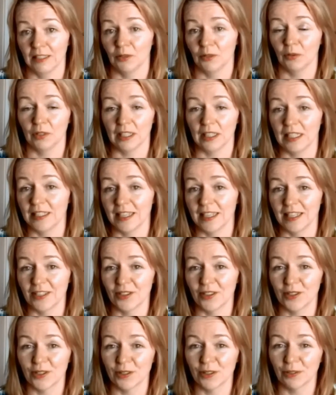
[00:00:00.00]
well, they tend to
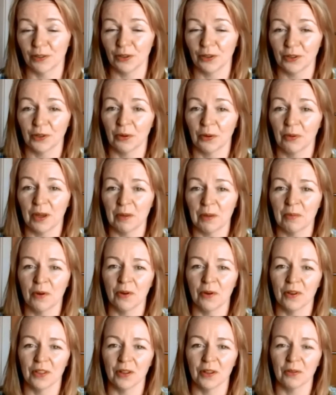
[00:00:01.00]
use the phone way
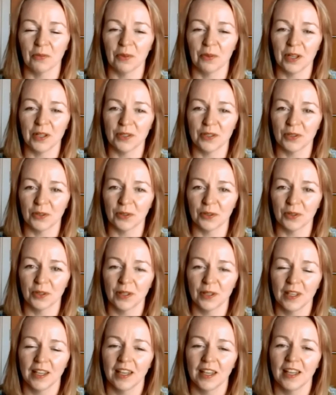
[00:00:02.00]
more than we do.
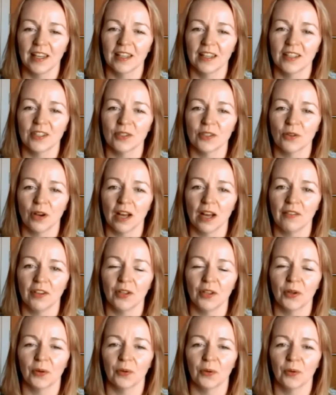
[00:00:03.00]
So have a
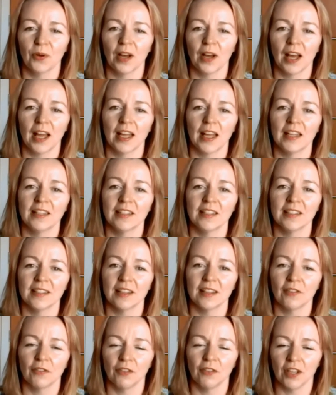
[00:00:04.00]
go, and
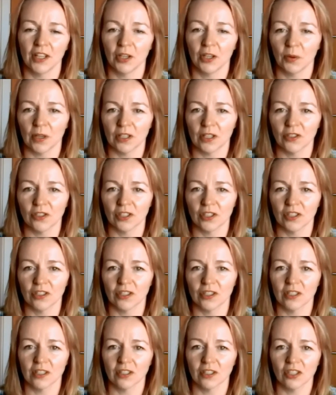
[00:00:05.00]
if you've any
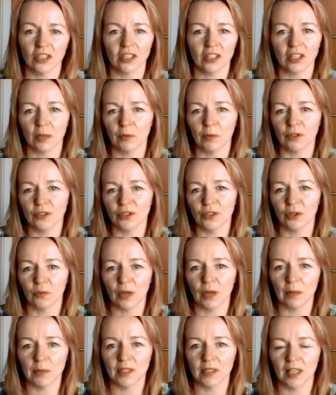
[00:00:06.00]
questions, just come onto our
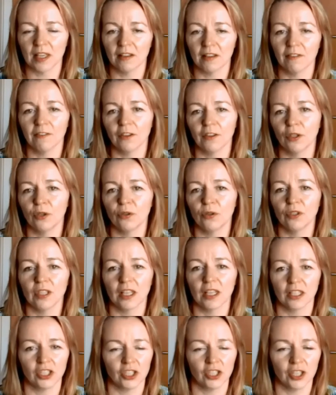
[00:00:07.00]
website,
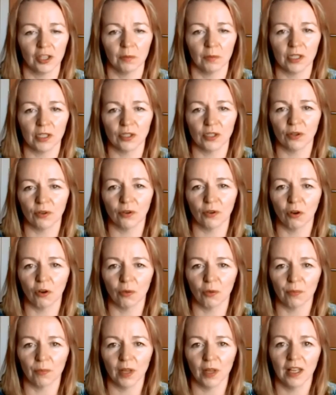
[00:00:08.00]

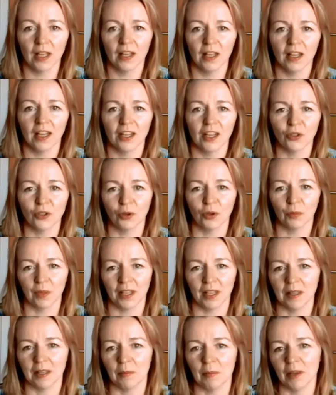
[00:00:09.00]
feelgood-therapies.com, and drop me
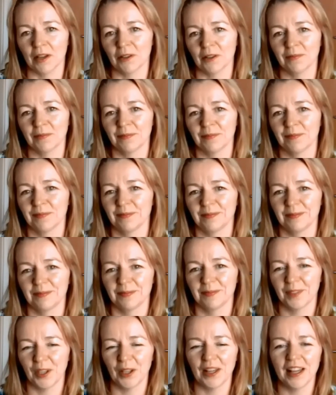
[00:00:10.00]
an email.
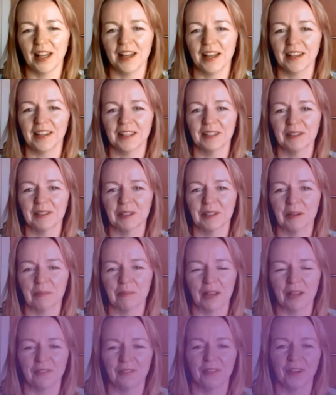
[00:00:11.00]
Good luck.
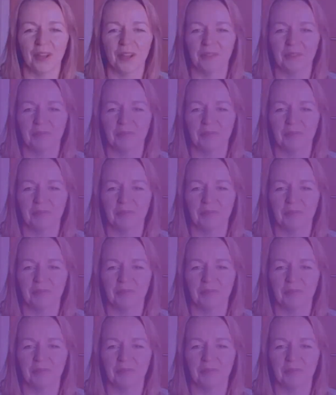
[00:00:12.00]
Bye for now.